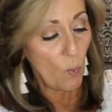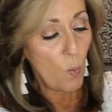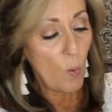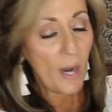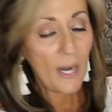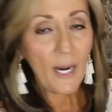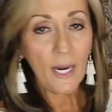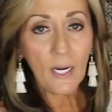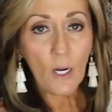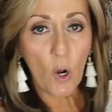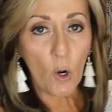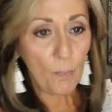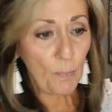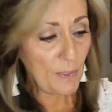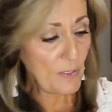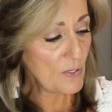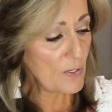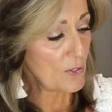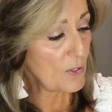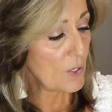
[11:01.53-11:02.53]
when I
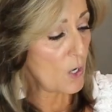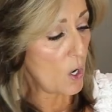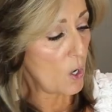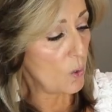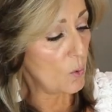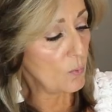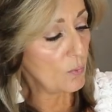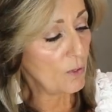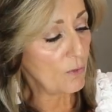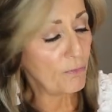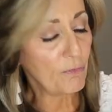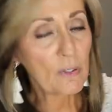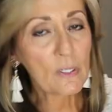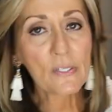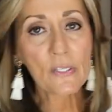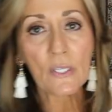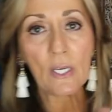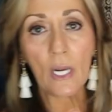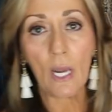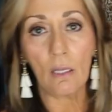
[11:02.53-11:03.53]
opened the coat, the
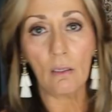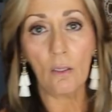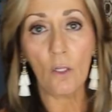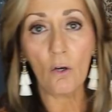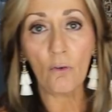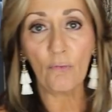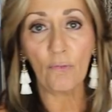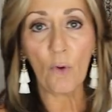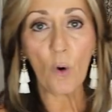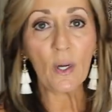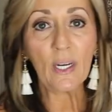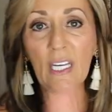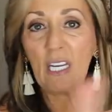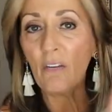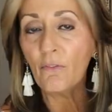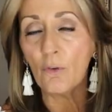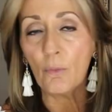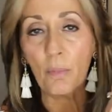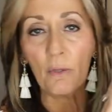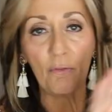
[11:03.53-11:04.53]
first thing I look for,
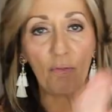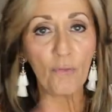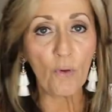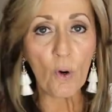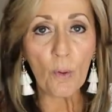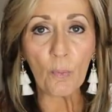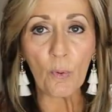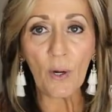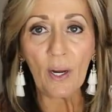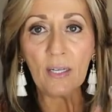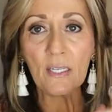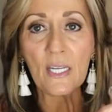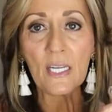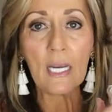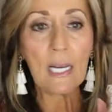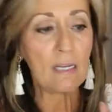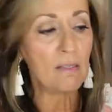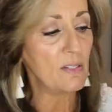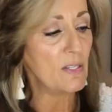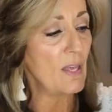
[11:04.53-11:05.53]
even before
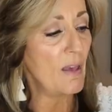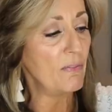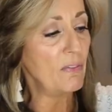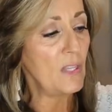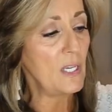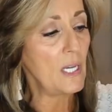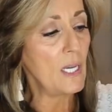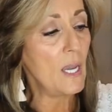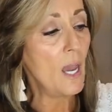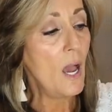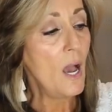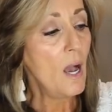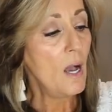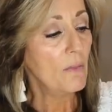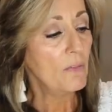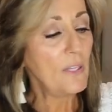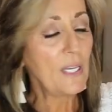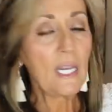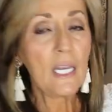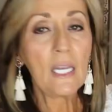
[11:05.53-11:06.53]
branding, is that the
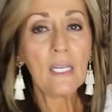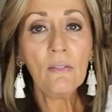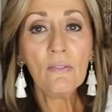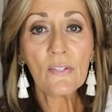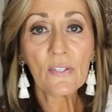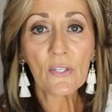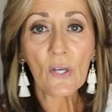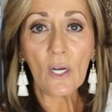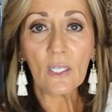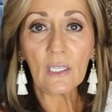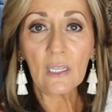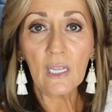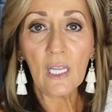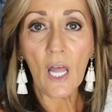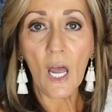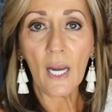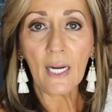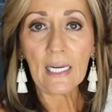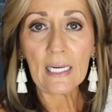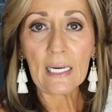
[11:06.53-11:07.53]
inside
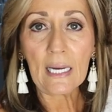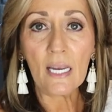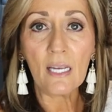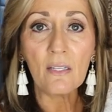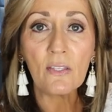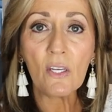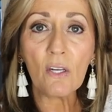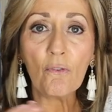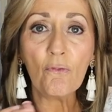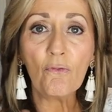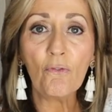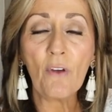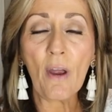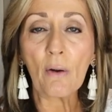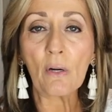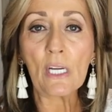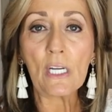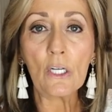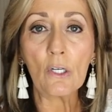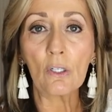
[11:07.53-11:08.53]
lining is in
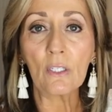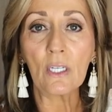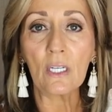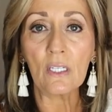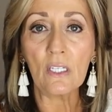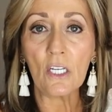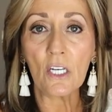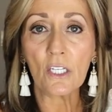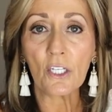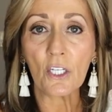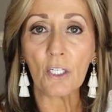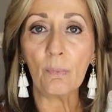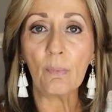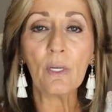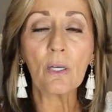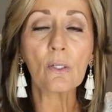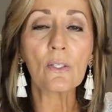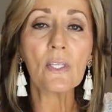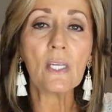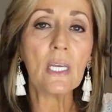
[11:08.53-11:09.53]
very good condition,
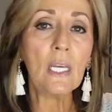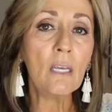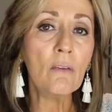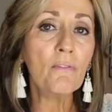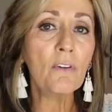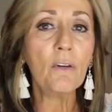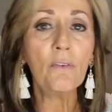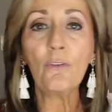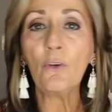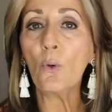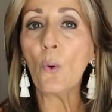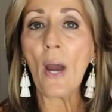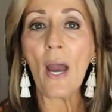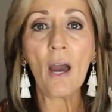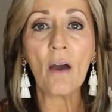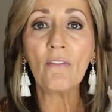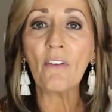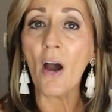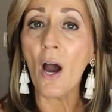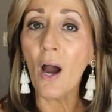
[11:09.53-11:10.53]
because even if you
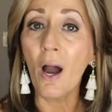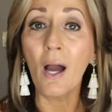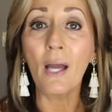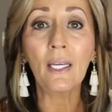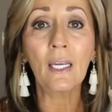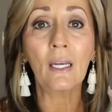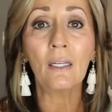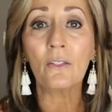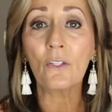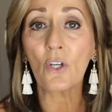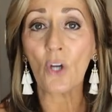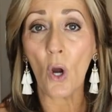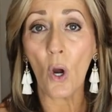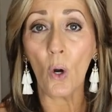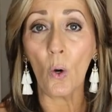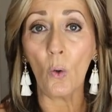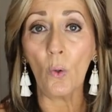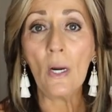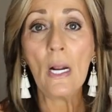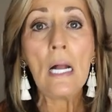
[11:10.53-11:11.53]
have a high-end
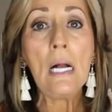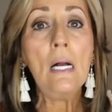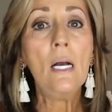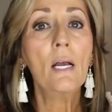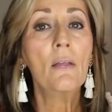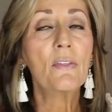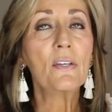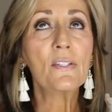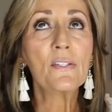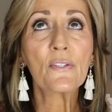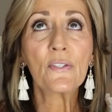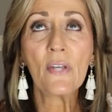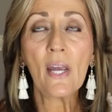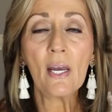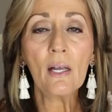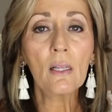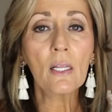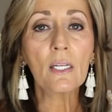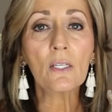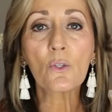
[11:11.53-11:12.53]
coat, the
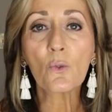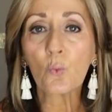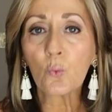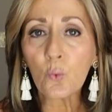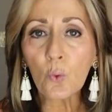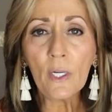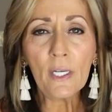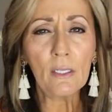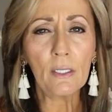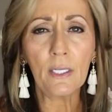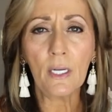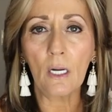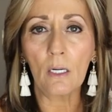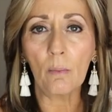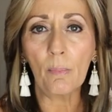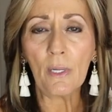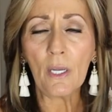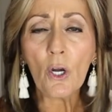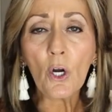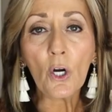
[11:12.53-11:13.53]
sale is really going to
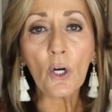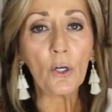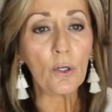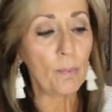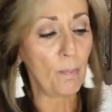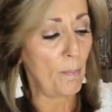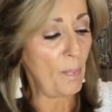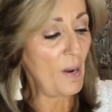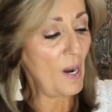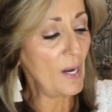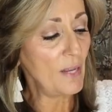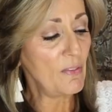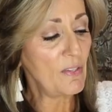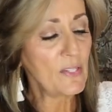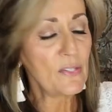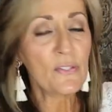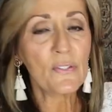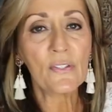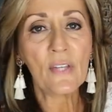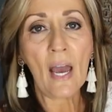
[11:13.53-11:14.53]
be hurt by
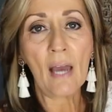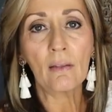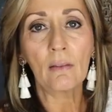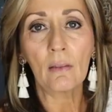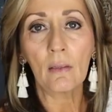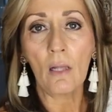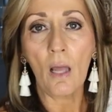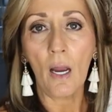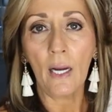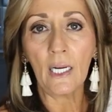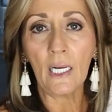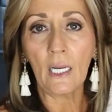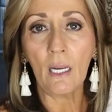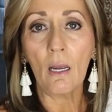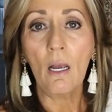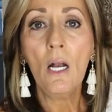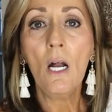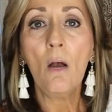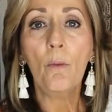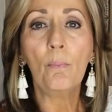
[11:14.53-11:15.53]
this satin
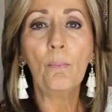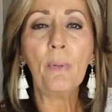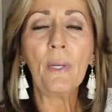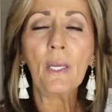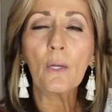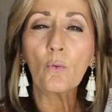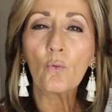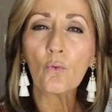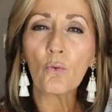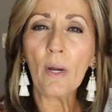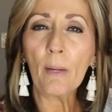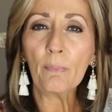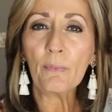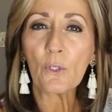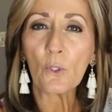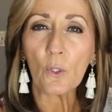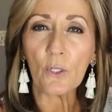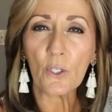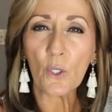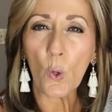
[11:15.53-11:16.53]
lining being
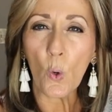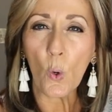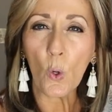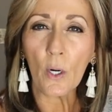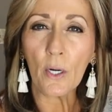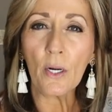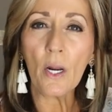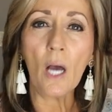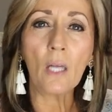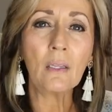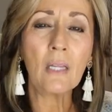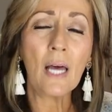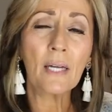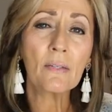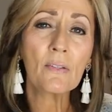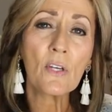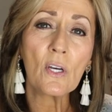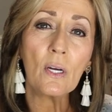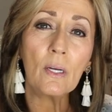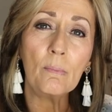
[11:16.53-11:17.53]
ripped or torn. A lot
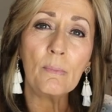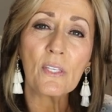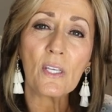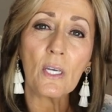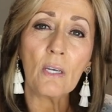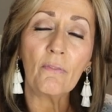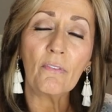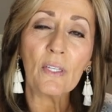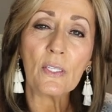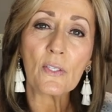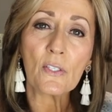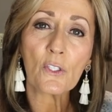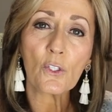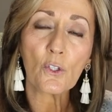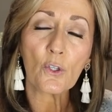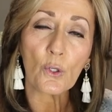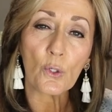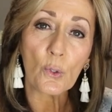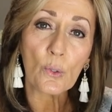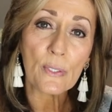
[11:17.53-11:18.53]
of times, if it's
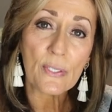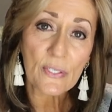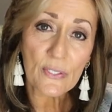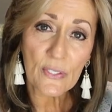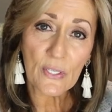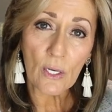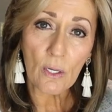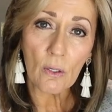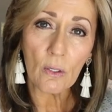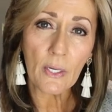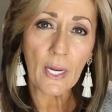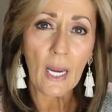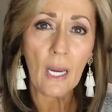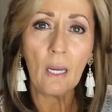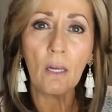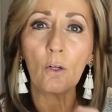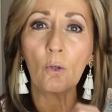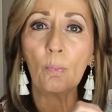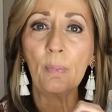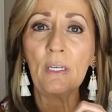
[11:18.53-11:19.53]
true silk,
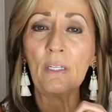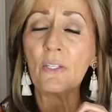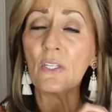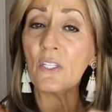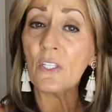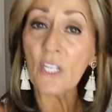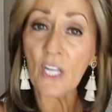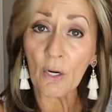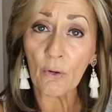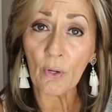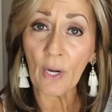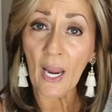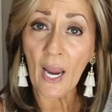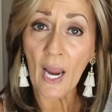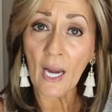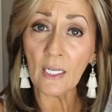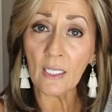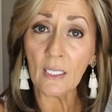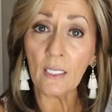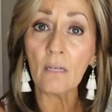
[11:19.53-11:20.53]
it'll be
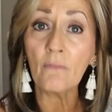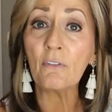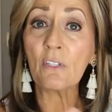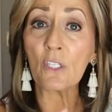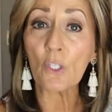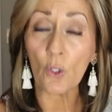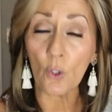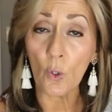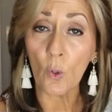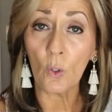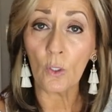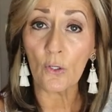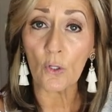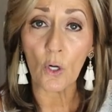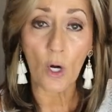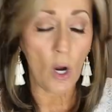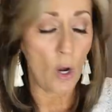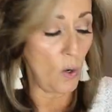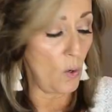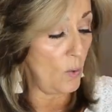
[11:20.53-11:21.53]
deteriorated if it's an older
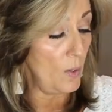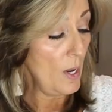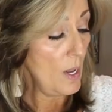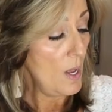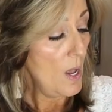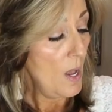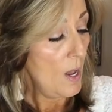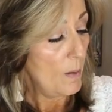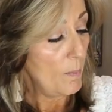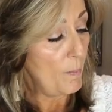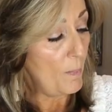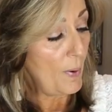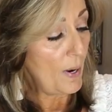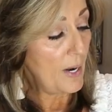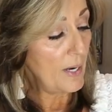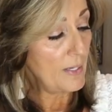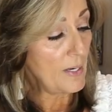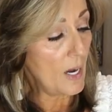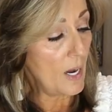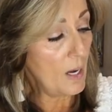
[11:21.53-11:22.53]
coat,
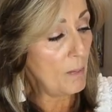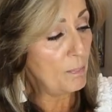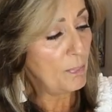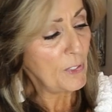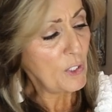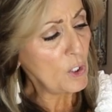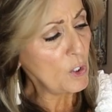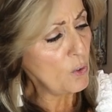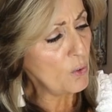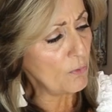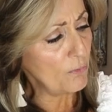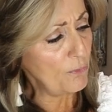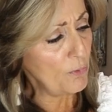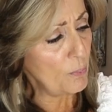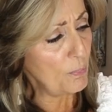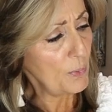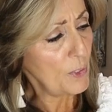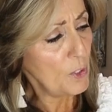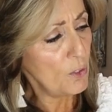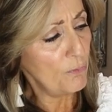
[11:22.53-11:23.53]
but beautiful,
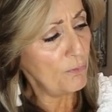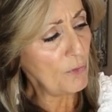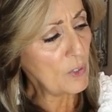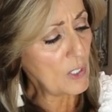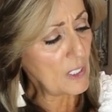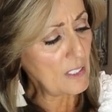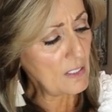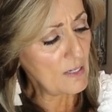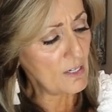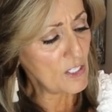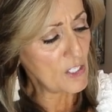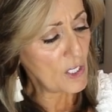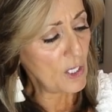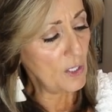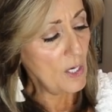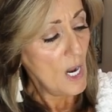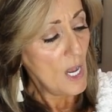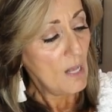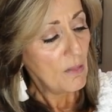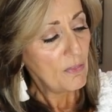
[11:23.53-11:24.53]
beautiful
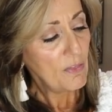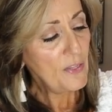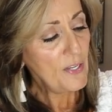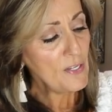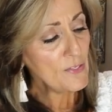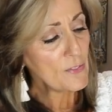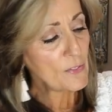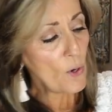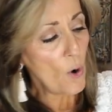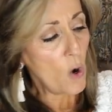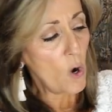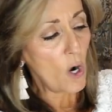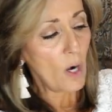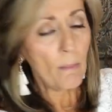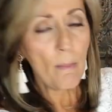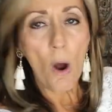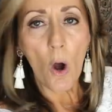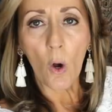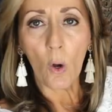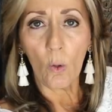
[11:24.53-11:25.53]
condition. This
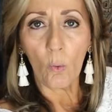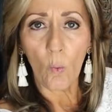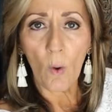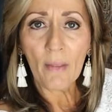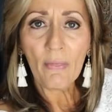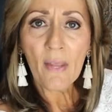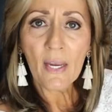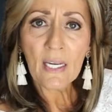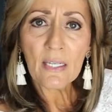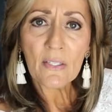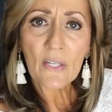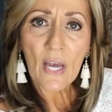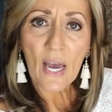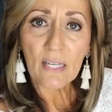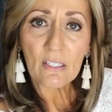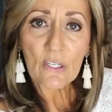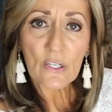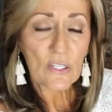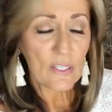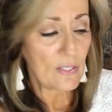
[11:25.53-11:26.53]
armhole, when they
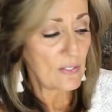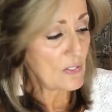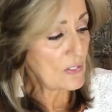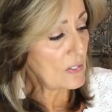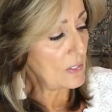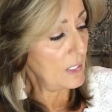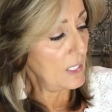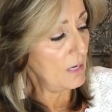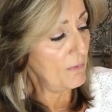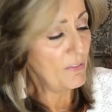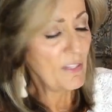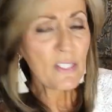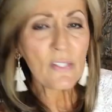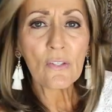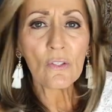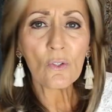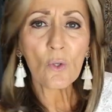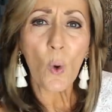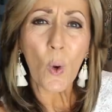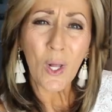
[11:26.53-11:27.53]
attach the sleeve, this
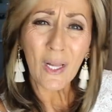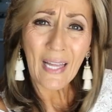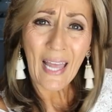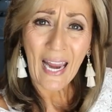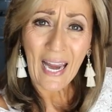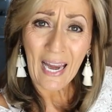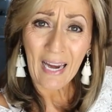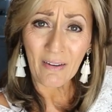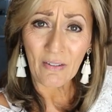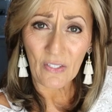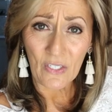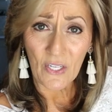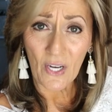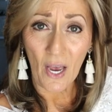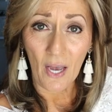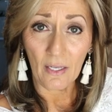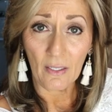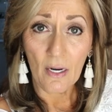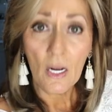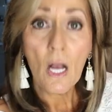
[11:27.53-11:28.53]
is all hand
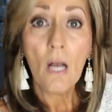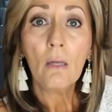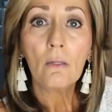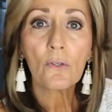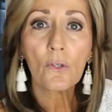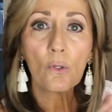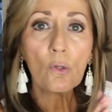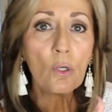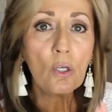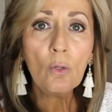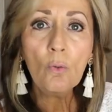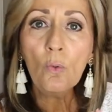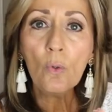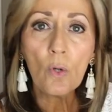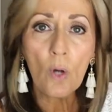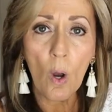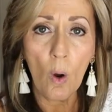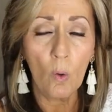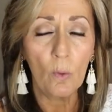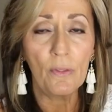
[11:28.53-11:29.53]
done. So you
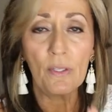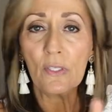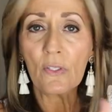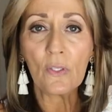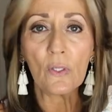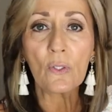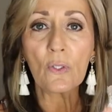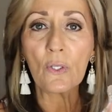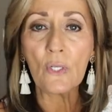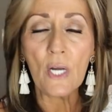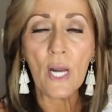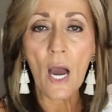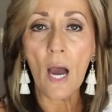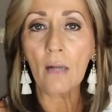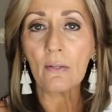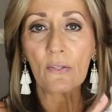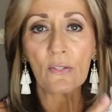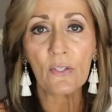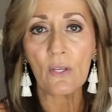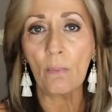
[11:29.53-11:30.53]
know this is
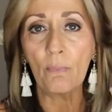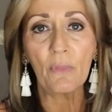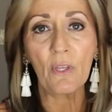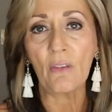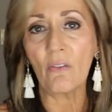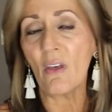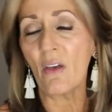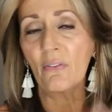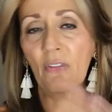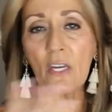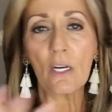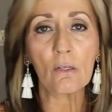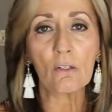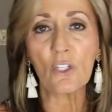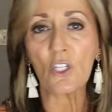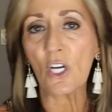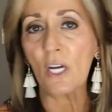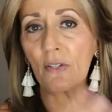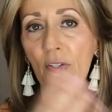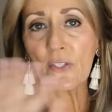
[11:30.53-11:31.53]
not something that they're
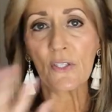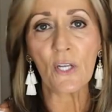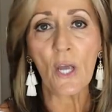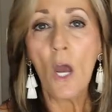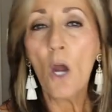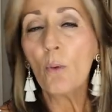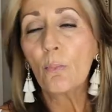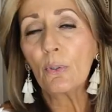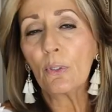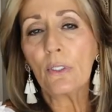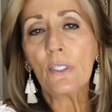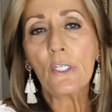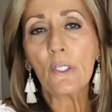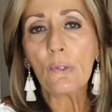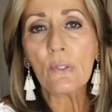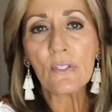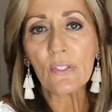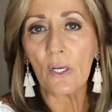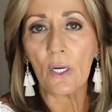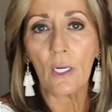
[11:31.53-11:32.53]
just
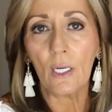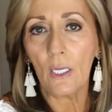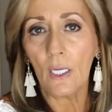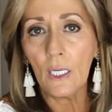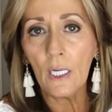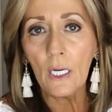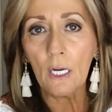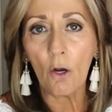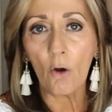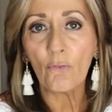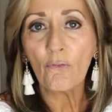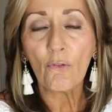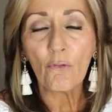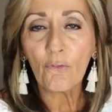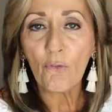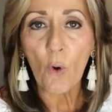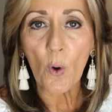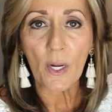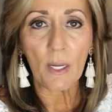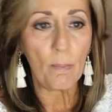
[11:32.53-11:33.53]
producing, you know, for
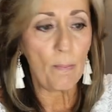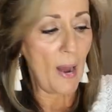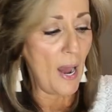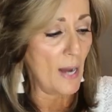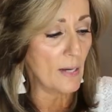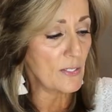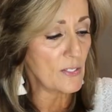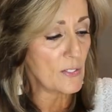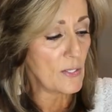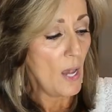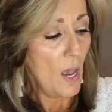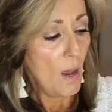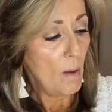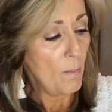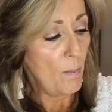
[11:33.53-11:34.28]
40 bucks.